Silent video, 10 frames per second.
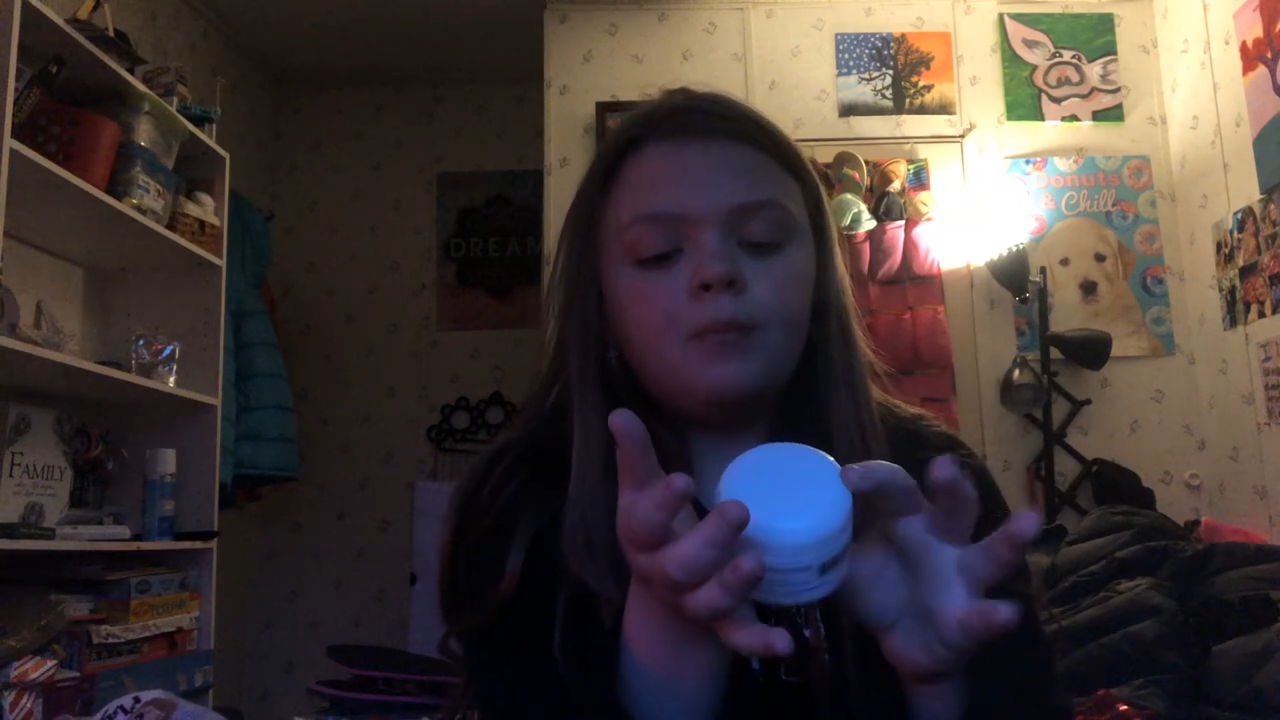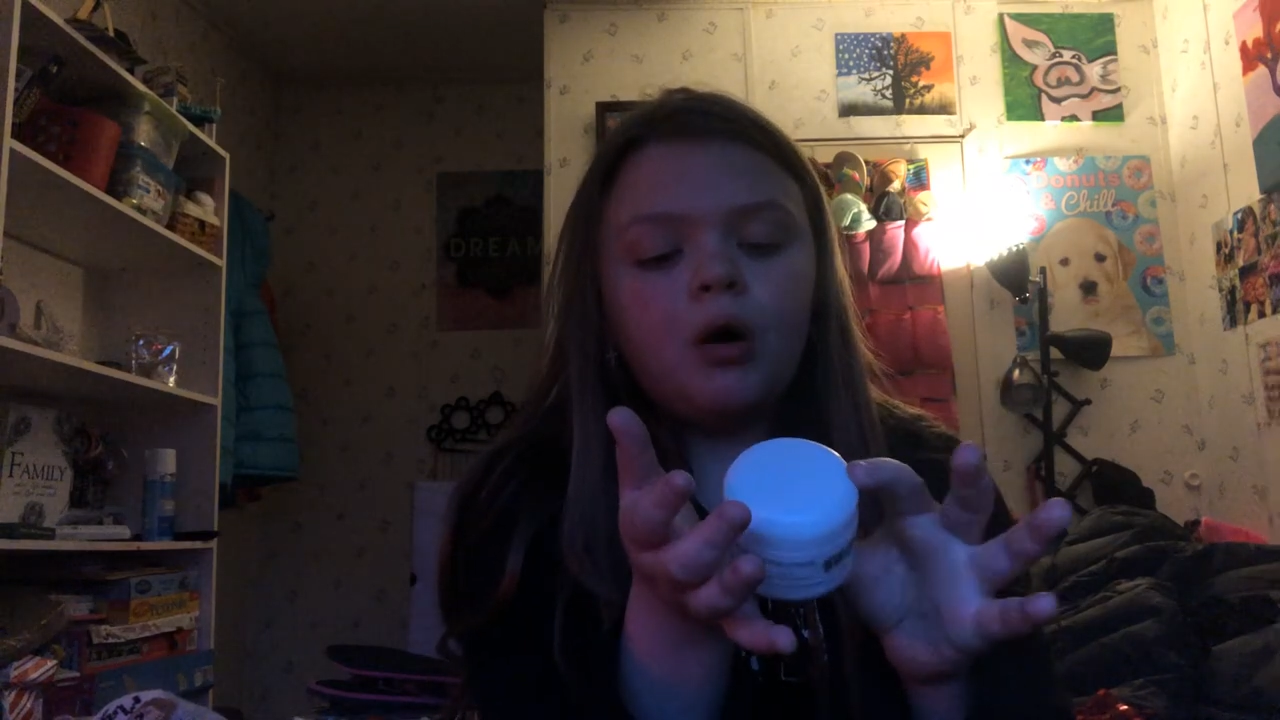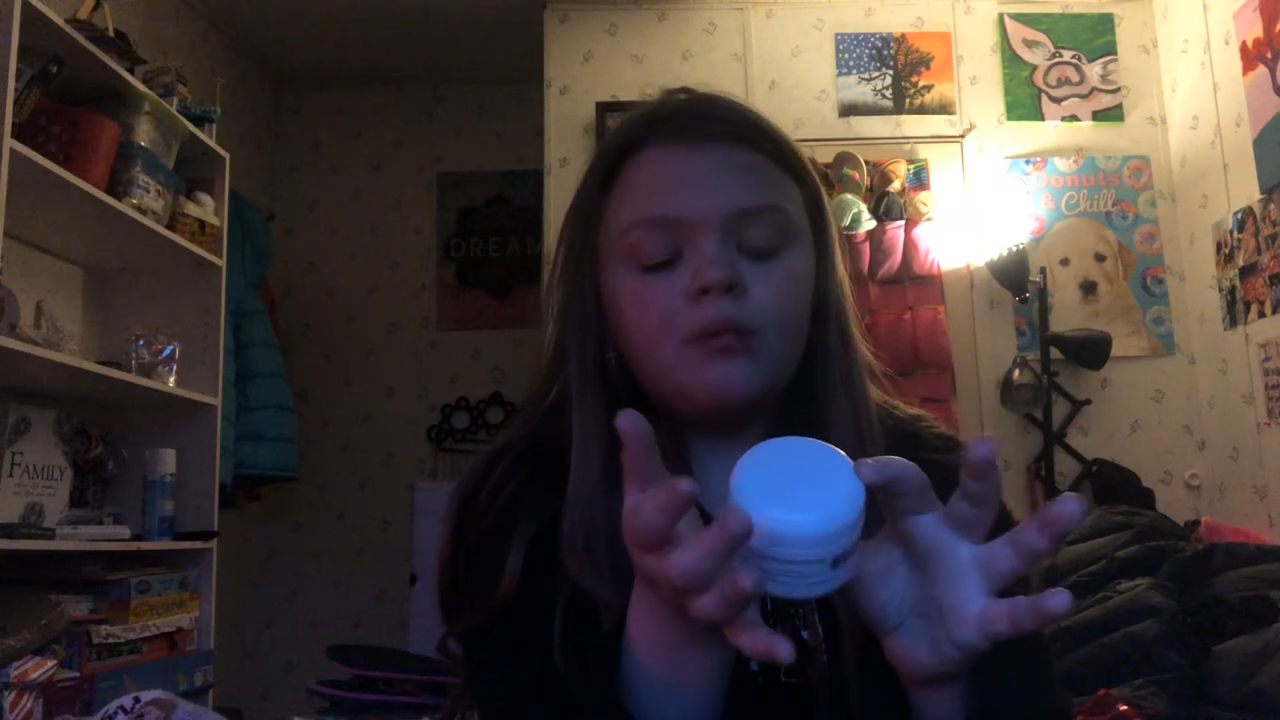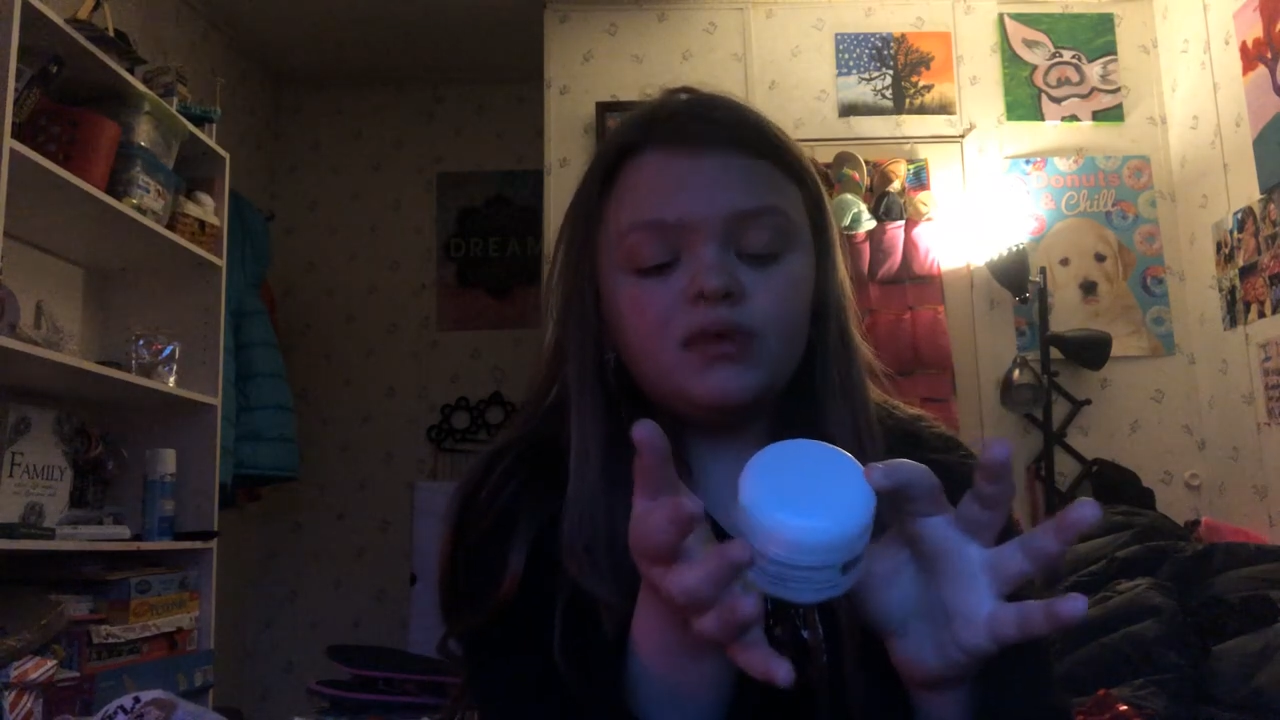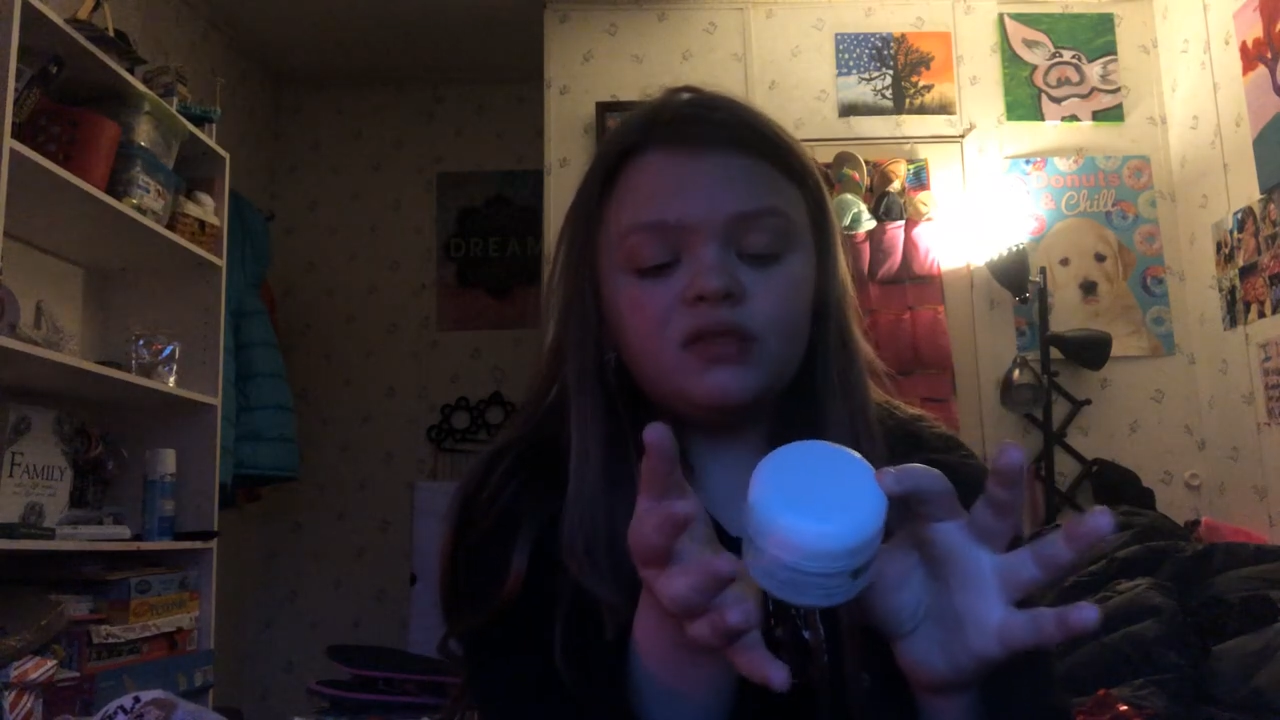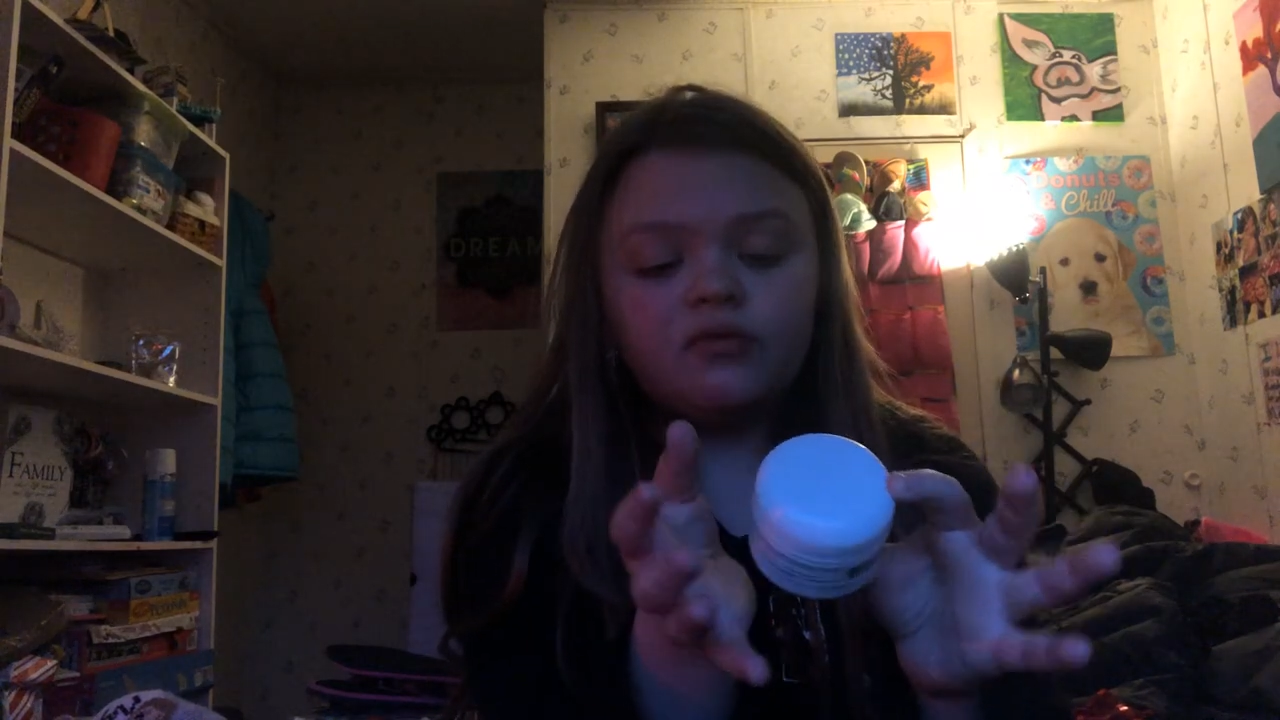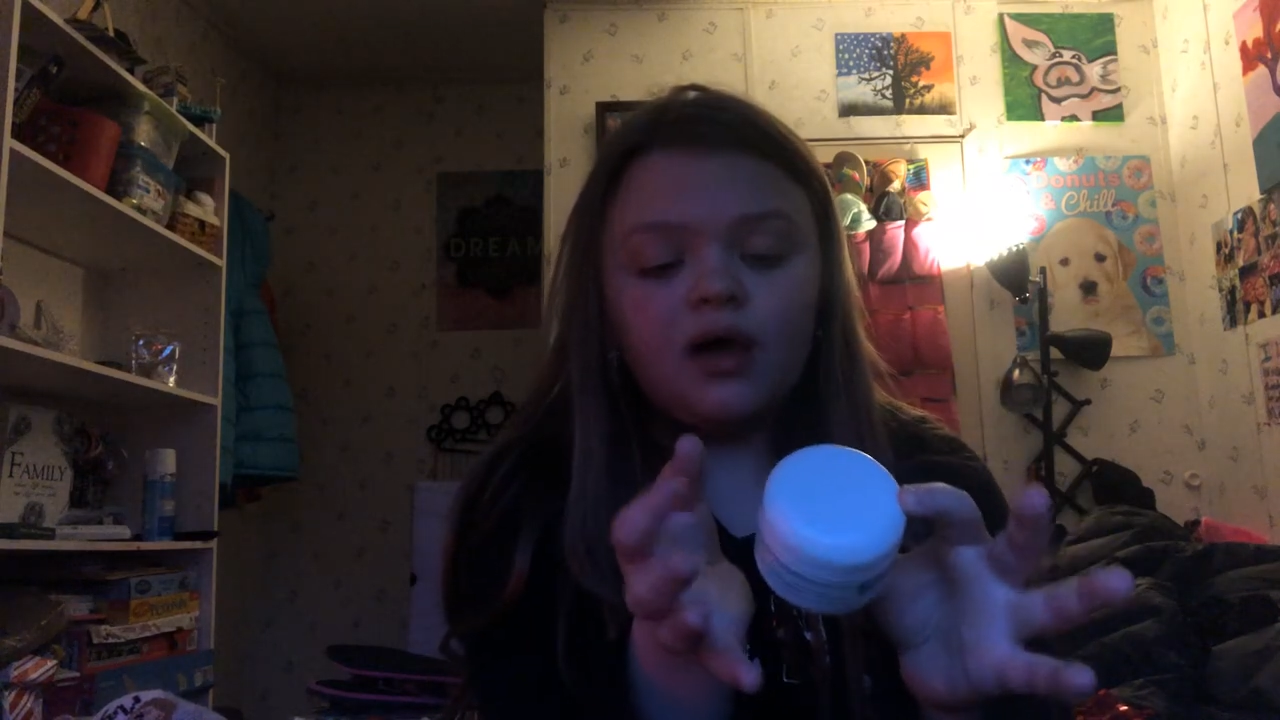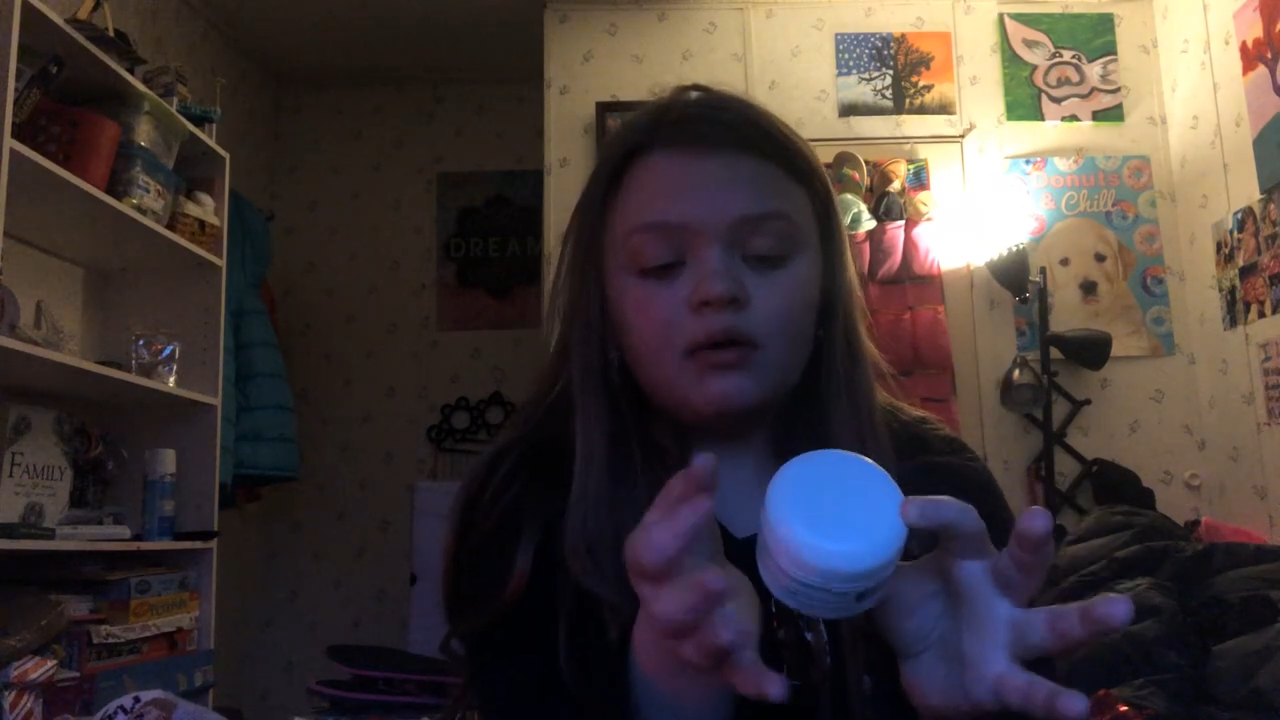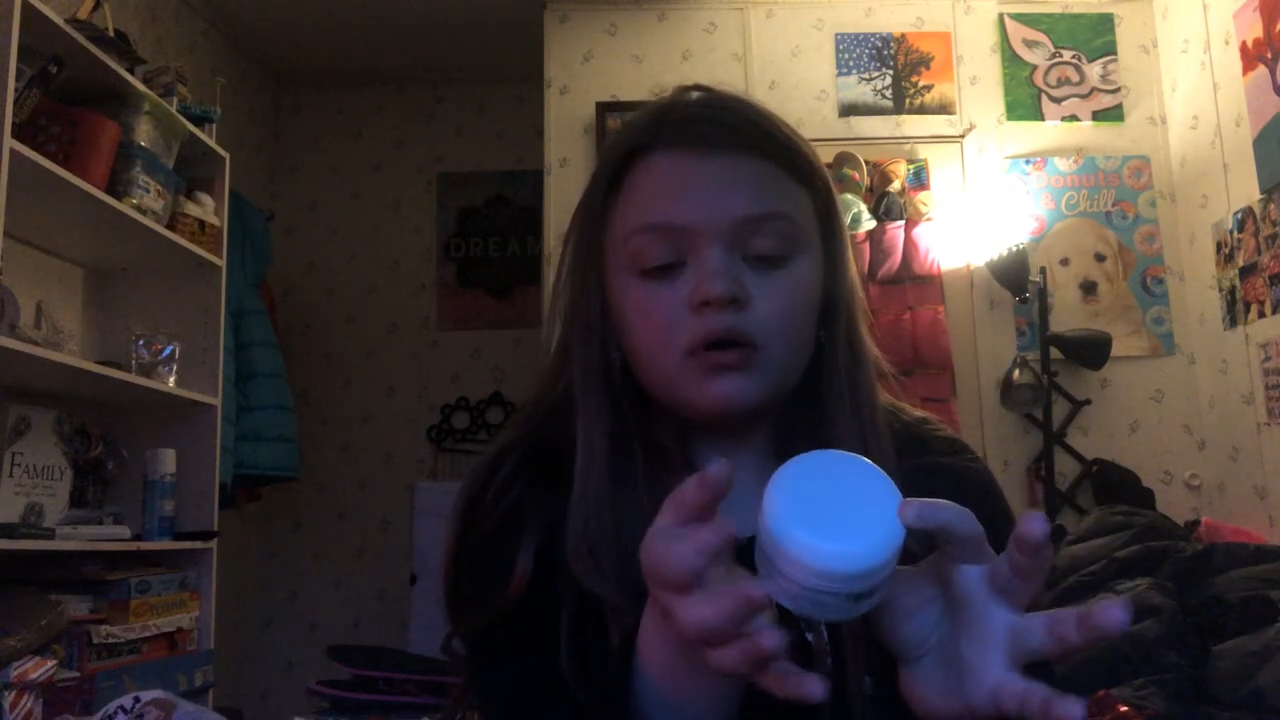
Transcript: bought me the flower